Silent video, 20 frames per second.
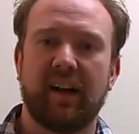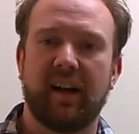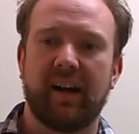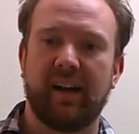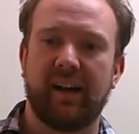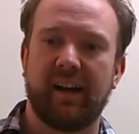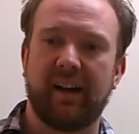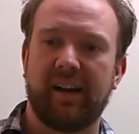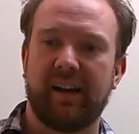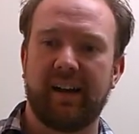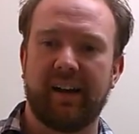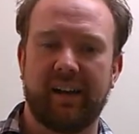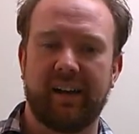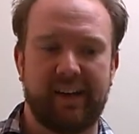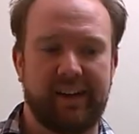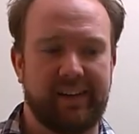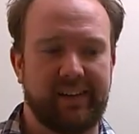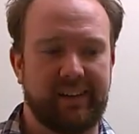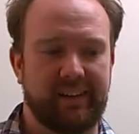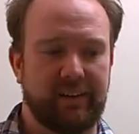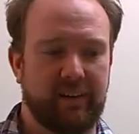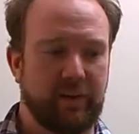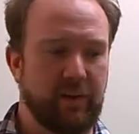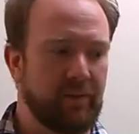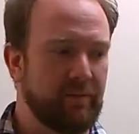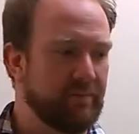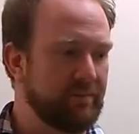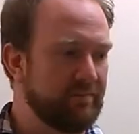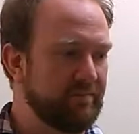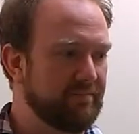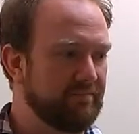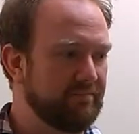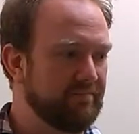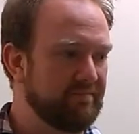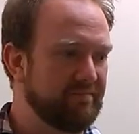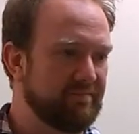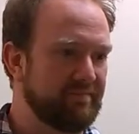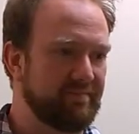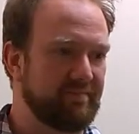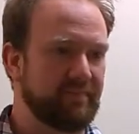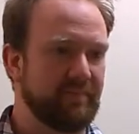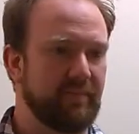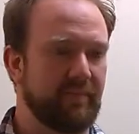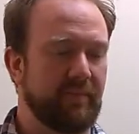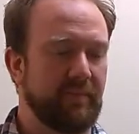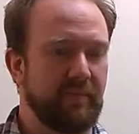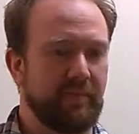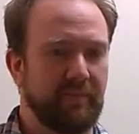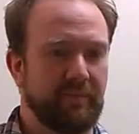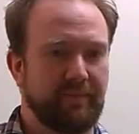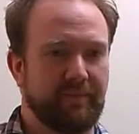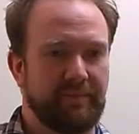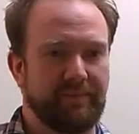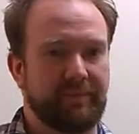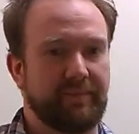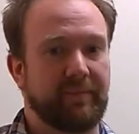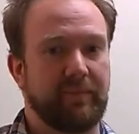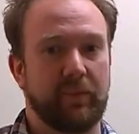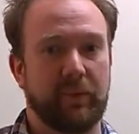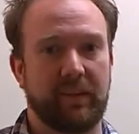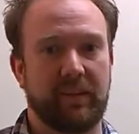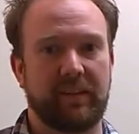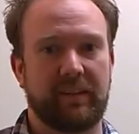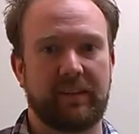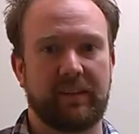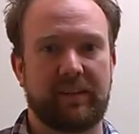And we'll